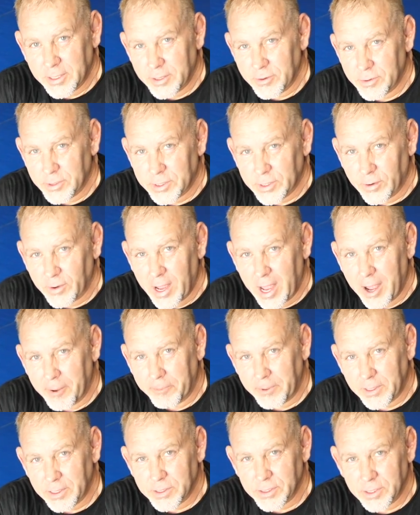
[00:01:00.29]
They were so
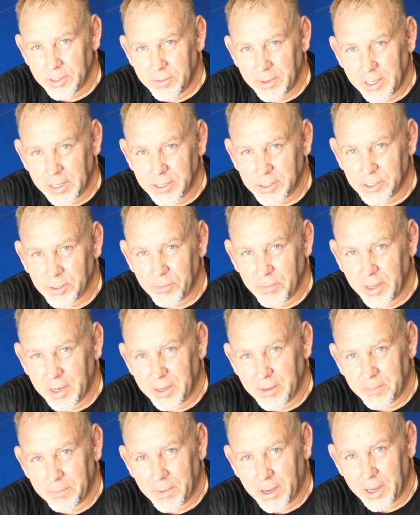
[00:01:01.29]
happy to see me get
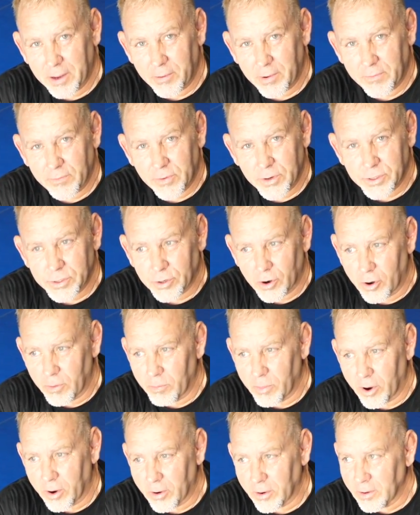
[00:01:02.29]
submitted by a reverse
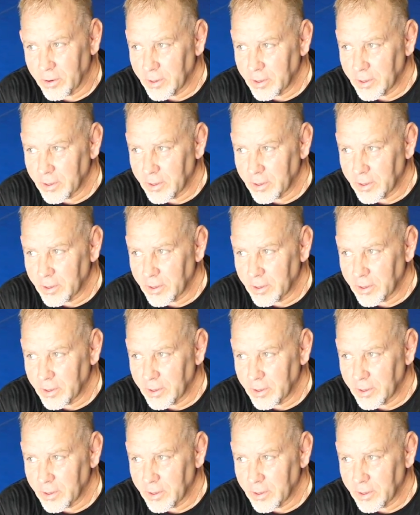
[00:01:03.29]
armbar